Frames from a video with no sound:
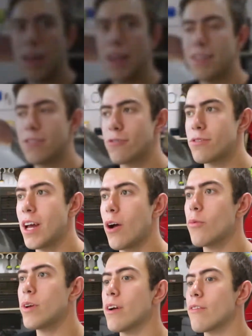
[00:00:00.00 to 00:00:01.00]
guys? So
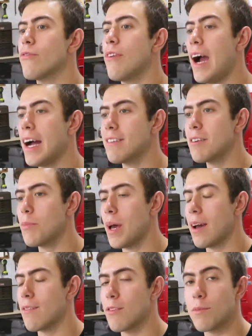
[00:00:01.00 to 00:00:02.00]
now we are finally
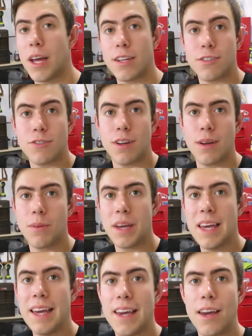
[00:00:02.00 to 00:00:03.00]
back from that trip.
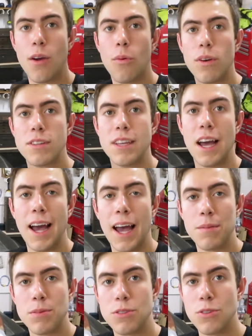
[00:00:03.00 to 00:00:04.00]
It was
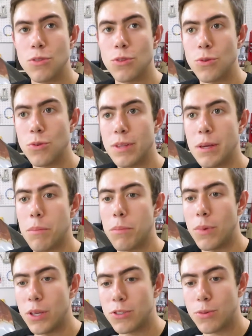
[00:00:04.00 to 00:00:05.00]
absolutely
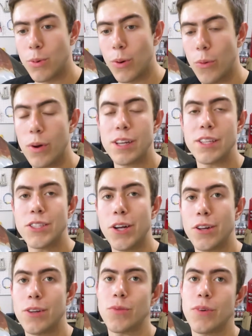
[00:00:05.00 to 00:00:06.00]
miserable when it
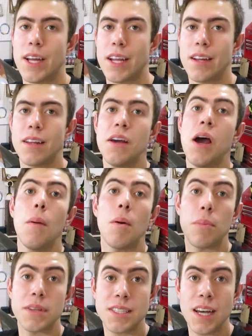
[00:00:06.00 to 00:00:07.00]
started to rain,
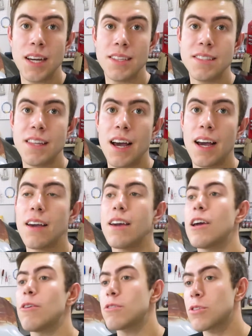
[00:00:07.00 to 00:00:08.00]
but besides
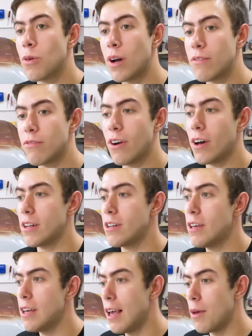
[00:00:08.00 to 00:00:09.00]
that, it was quite
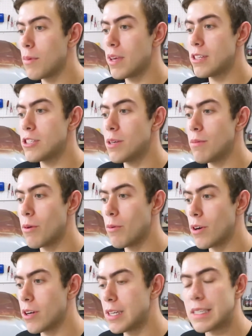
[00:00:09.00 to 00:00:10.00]
fun. Me and Jimmy
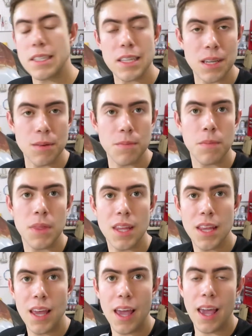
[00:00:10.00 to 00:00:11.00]
were a good team,
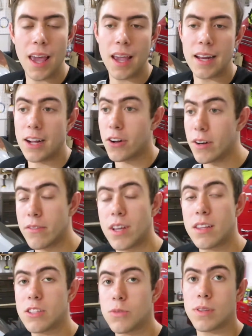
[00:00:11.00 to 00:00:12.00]
and I couldn't have
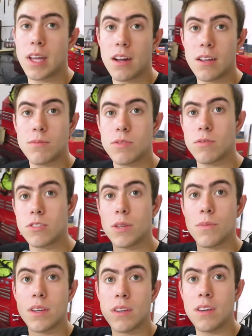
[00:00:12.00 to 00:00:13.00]
done this without him. So
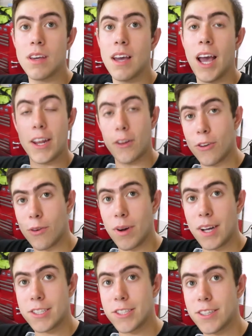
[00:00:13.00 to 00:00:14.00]
Jimmy, I know you're
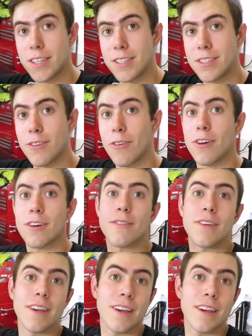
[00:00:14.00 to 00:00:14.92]
watching this, or